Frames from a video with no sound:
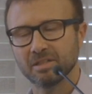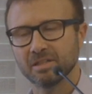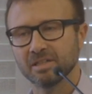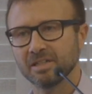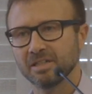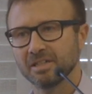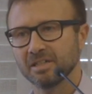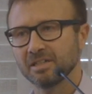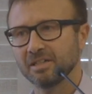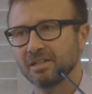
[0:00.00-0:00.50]
and
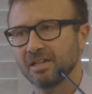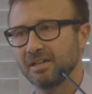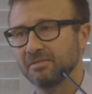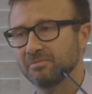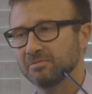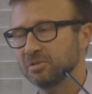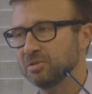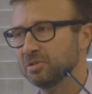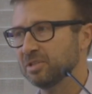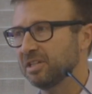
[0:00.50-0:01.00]
I
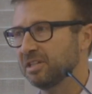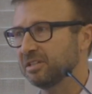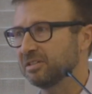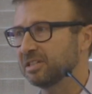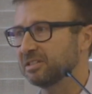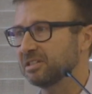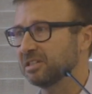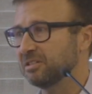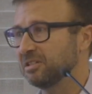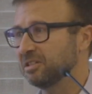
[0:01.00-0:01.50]
have to say
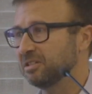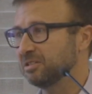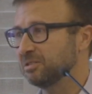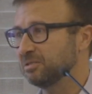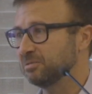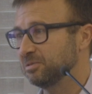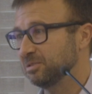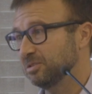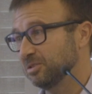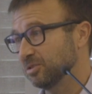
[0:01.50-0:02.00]
that I think,
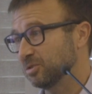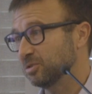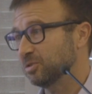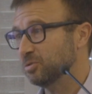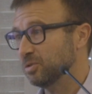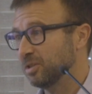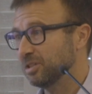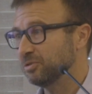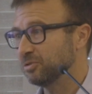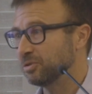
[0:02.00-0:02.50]
you know,
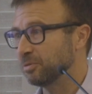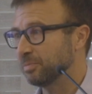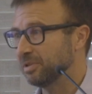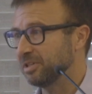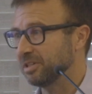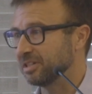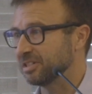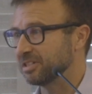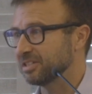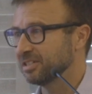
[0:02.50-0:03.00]
usually
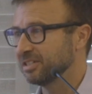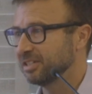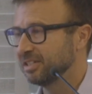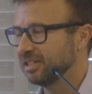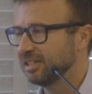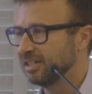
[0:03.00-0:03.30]
Europeans,